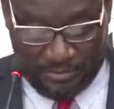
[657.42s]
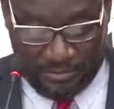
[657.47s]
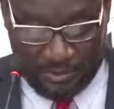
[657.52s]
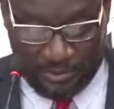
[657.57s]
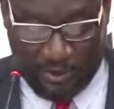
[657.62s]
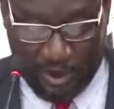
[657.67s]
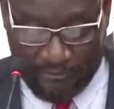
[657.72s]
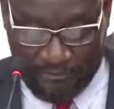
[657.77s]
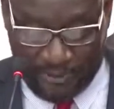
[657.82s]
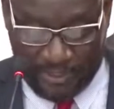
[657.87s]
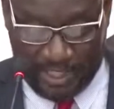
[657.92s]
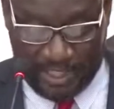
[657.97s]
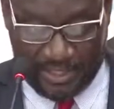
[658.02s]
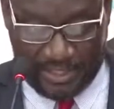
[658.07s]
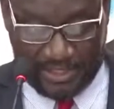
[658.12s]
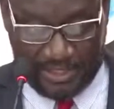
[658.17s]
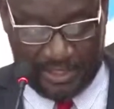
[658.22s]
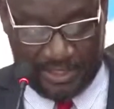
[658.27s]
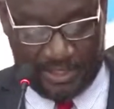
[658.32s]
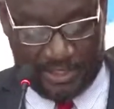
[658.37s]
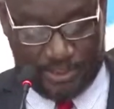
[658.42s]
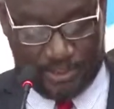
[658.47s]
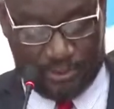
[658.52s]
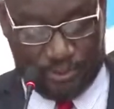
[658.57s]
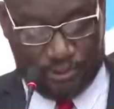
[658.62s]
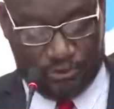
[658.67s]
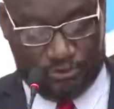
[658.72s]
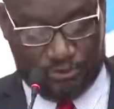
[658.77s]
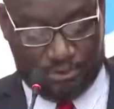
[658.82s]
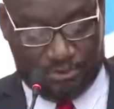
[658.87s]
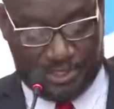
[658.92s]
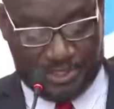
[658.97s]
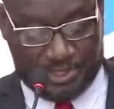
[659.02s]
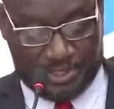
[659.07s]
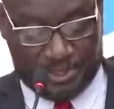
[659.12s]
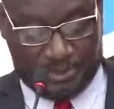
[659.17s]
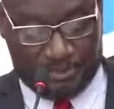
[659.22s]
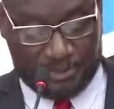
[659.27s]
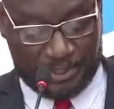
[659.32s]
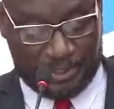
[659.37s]
governance in this country, Mr.
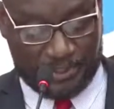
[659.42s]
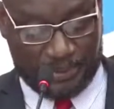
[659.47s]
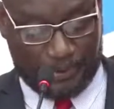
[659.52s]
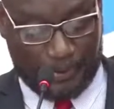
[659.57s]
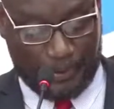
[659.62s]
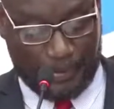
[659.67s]
Speaker.